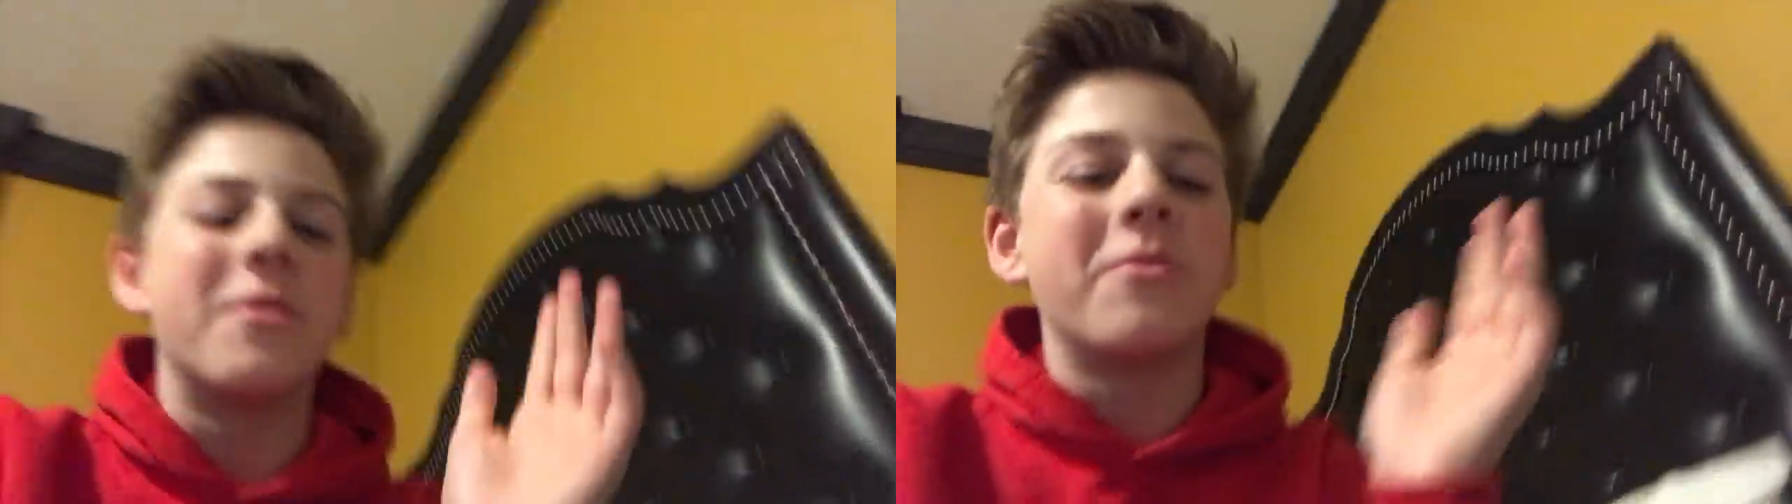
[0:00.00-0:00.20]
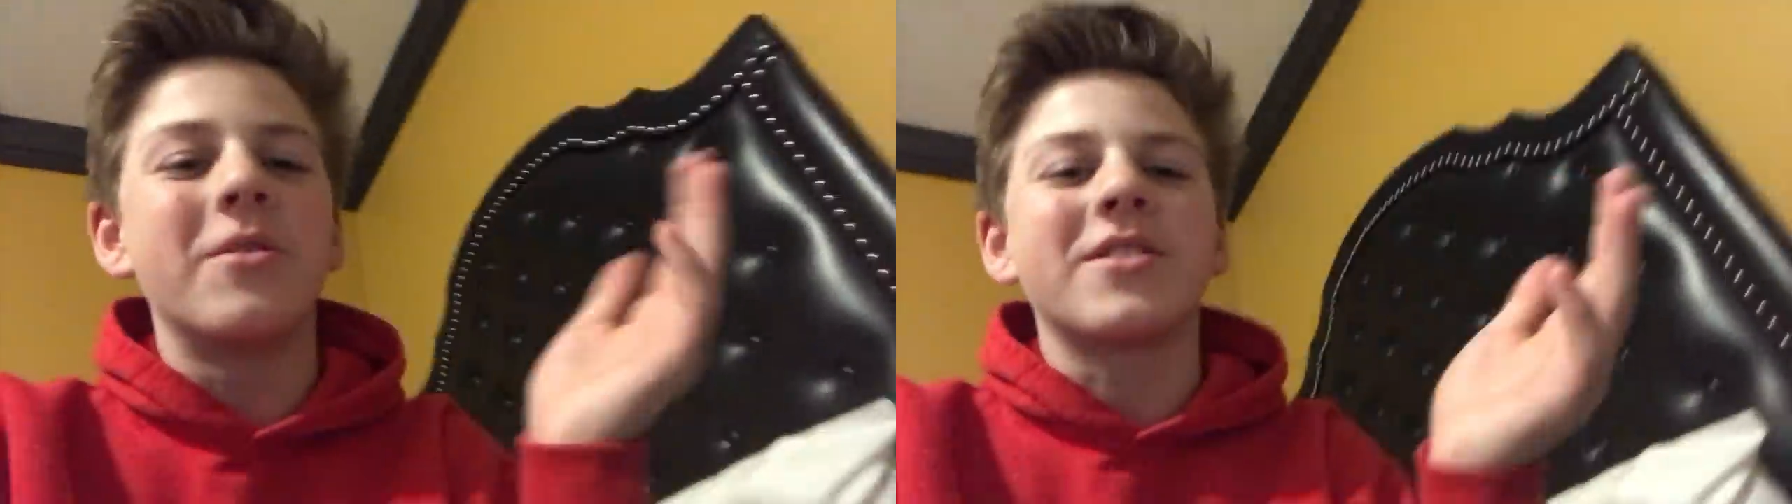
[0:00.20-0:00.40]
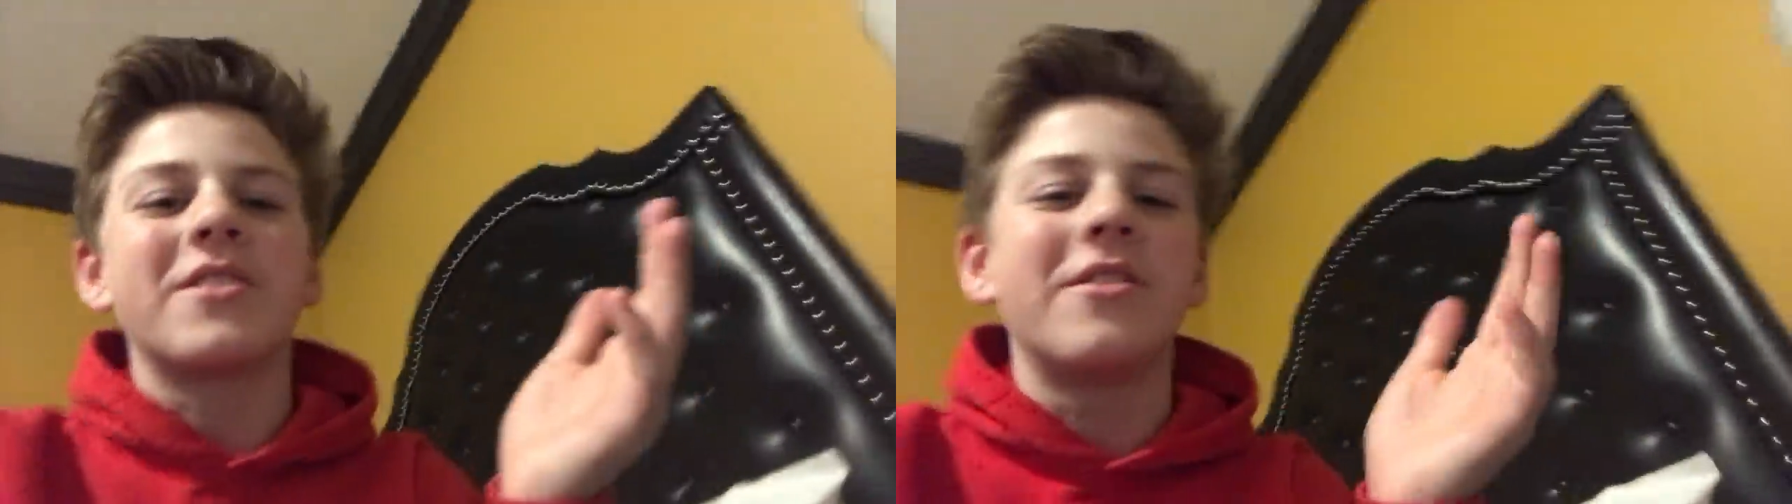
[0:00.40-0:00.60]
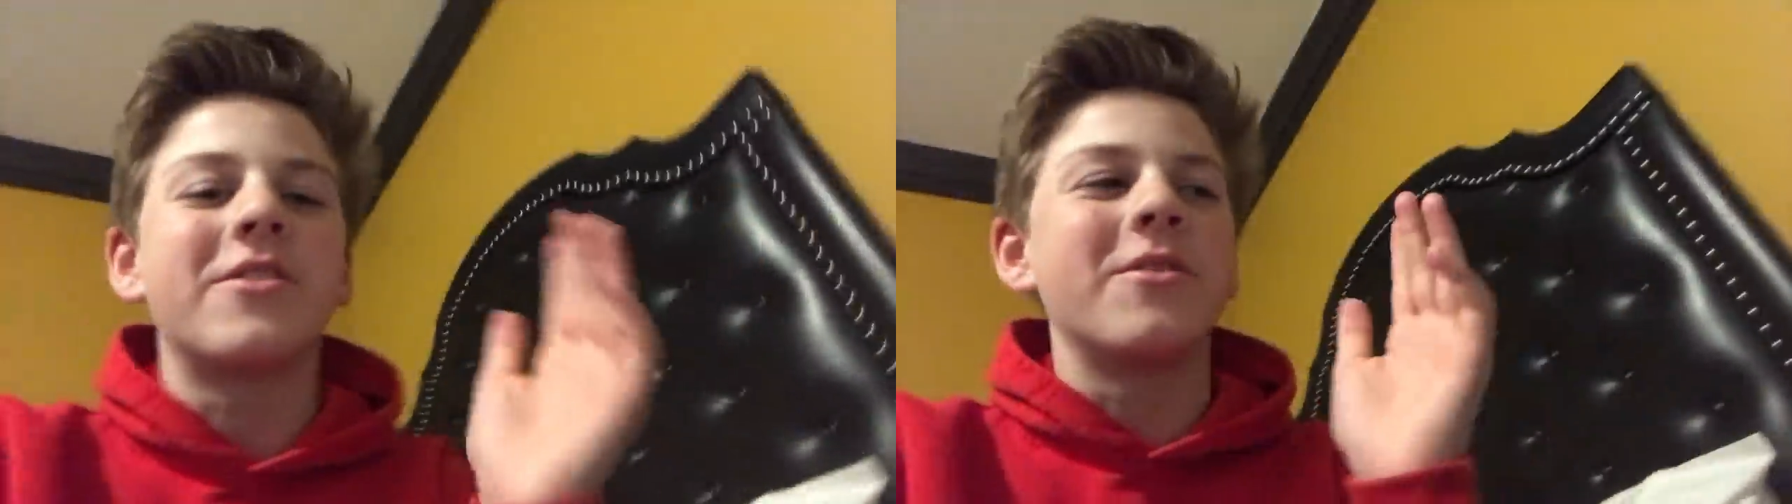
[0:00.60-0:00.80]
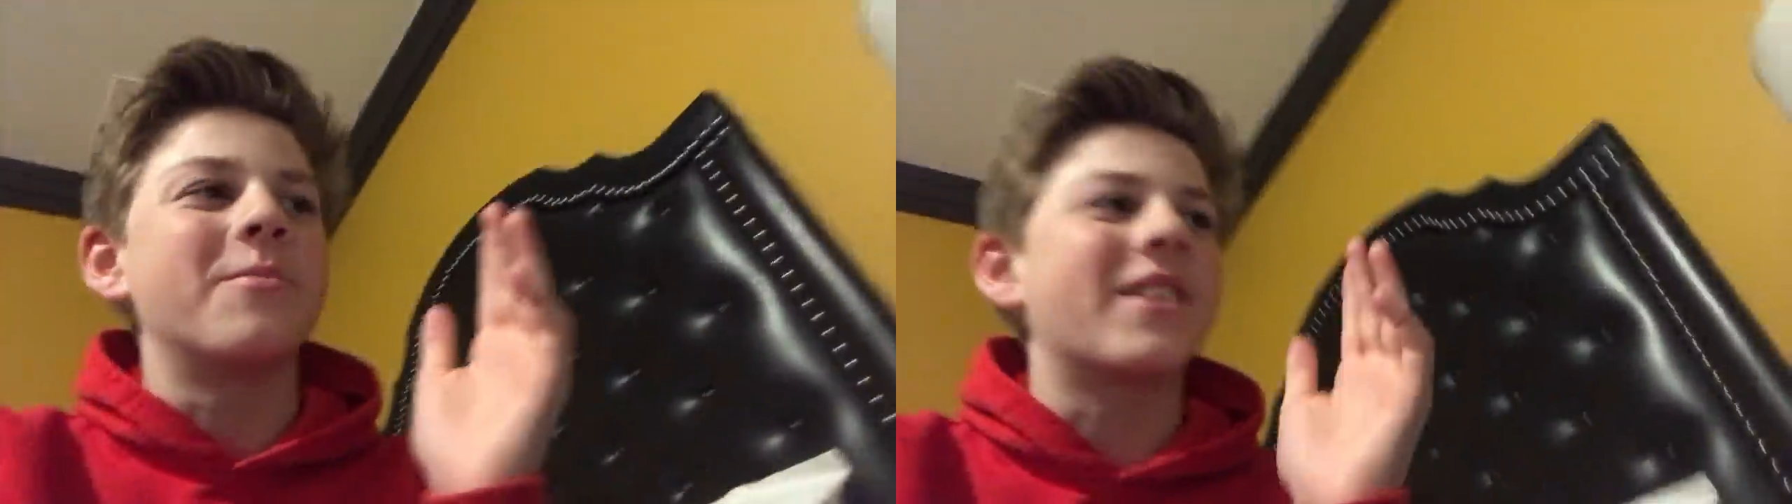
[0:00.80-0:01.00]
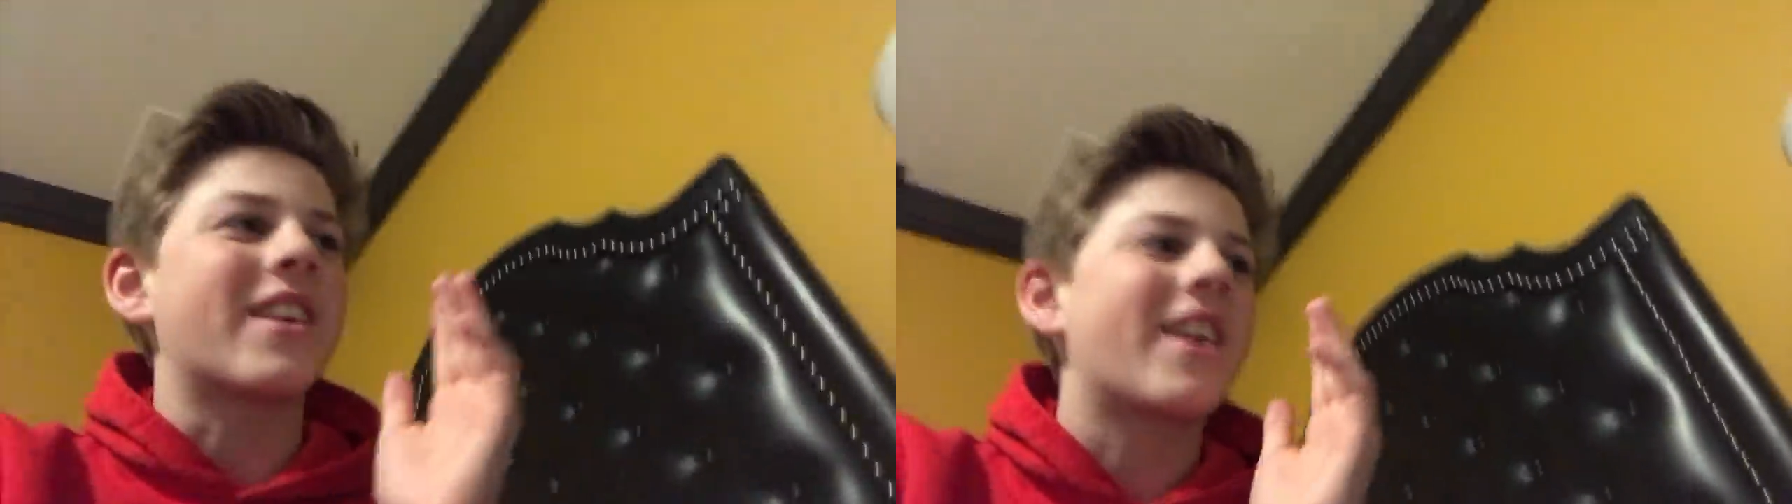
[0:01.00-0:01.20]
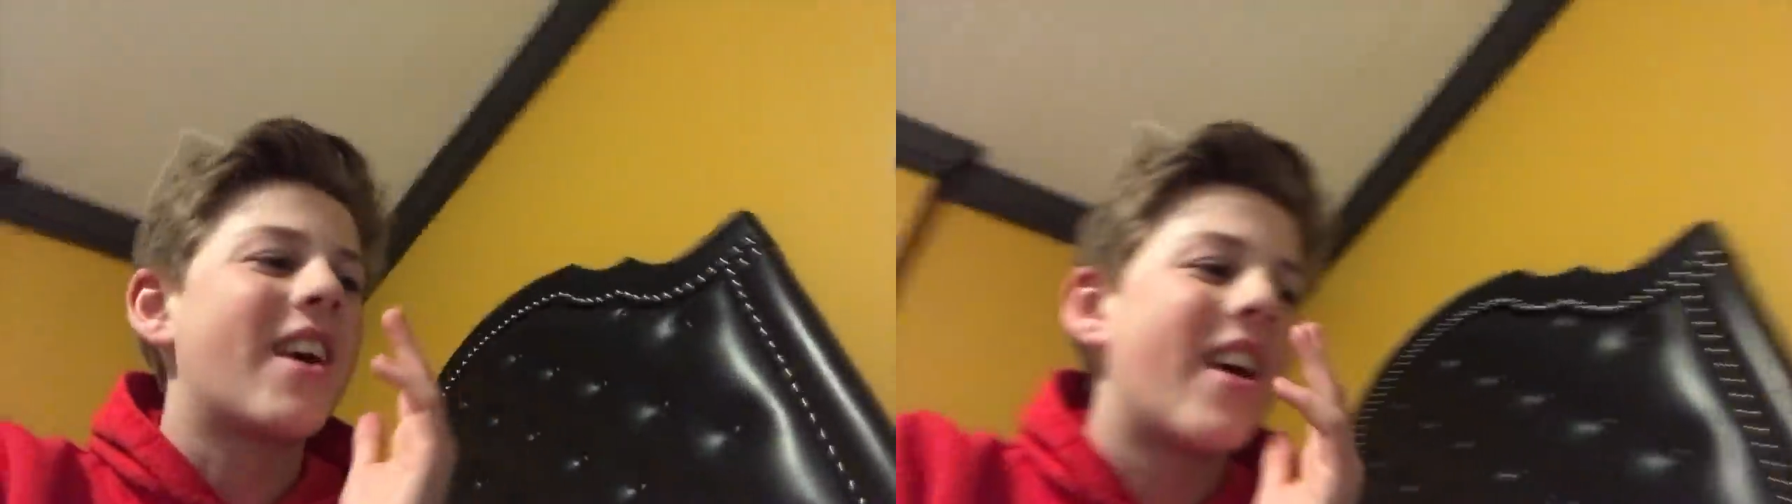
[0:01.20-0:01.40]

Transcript: but we went snow tubing.